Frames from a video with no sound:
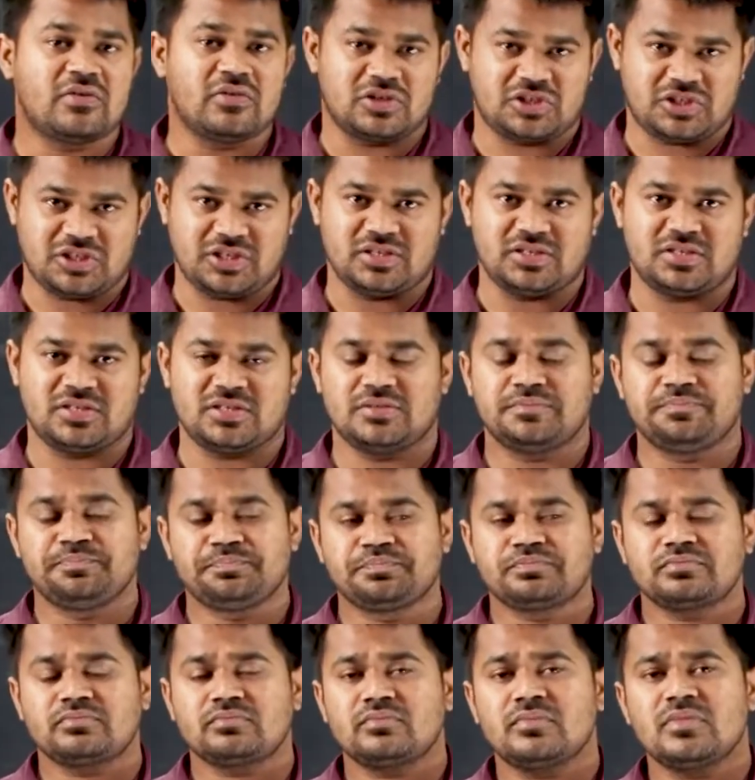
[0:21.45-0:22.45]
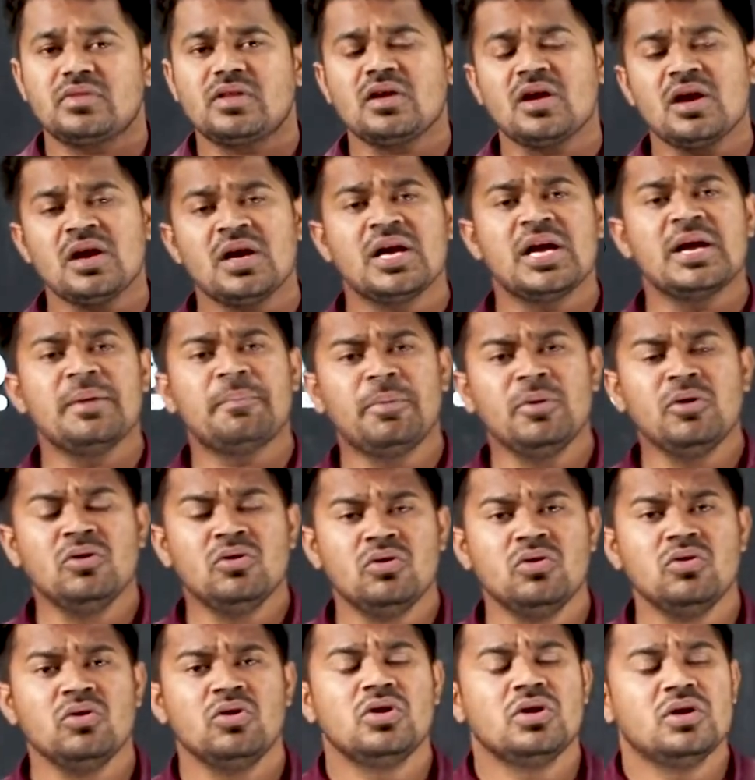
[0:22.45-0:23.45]
questions. Ippudu
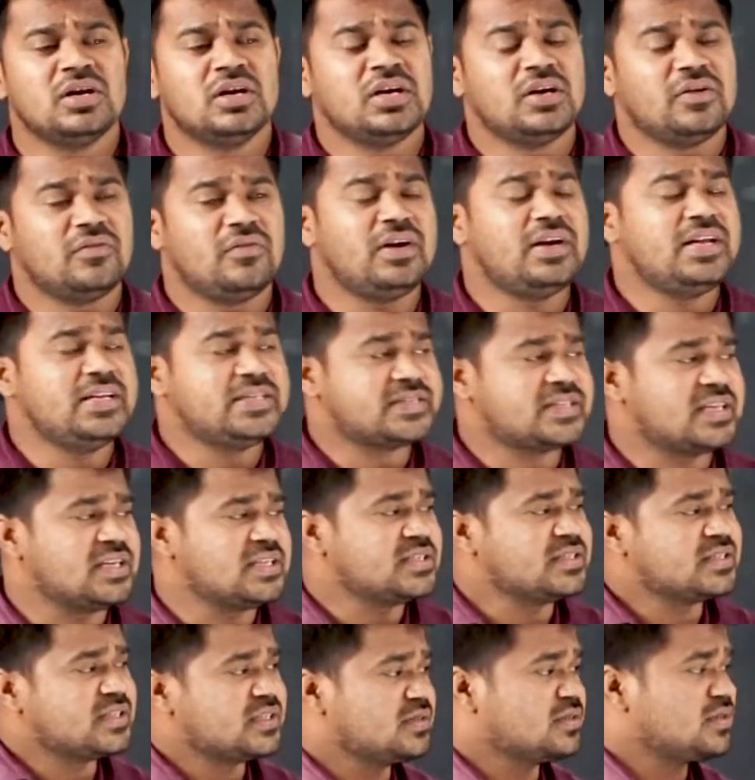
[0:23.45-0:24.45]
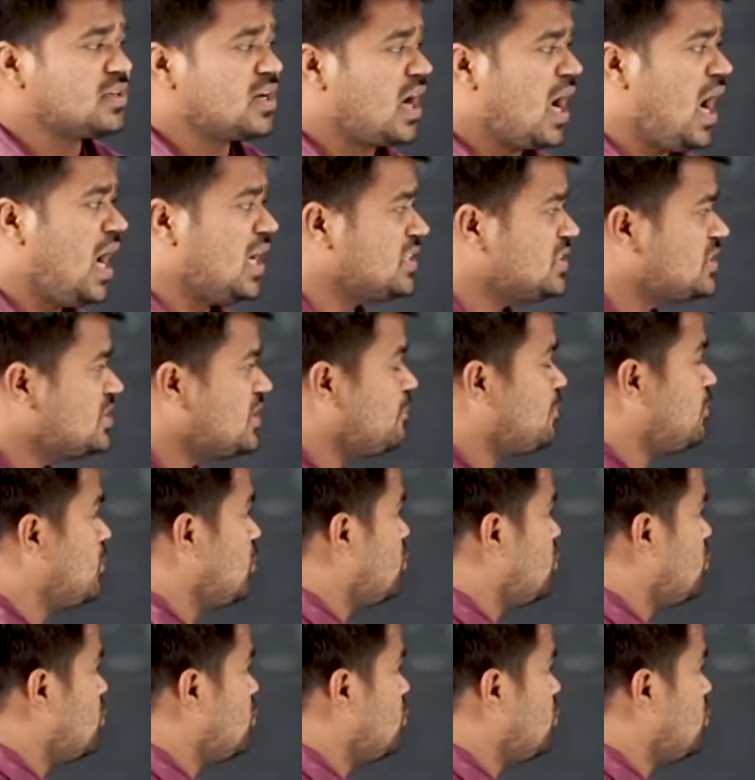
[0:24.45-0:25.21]
we'll discuss concept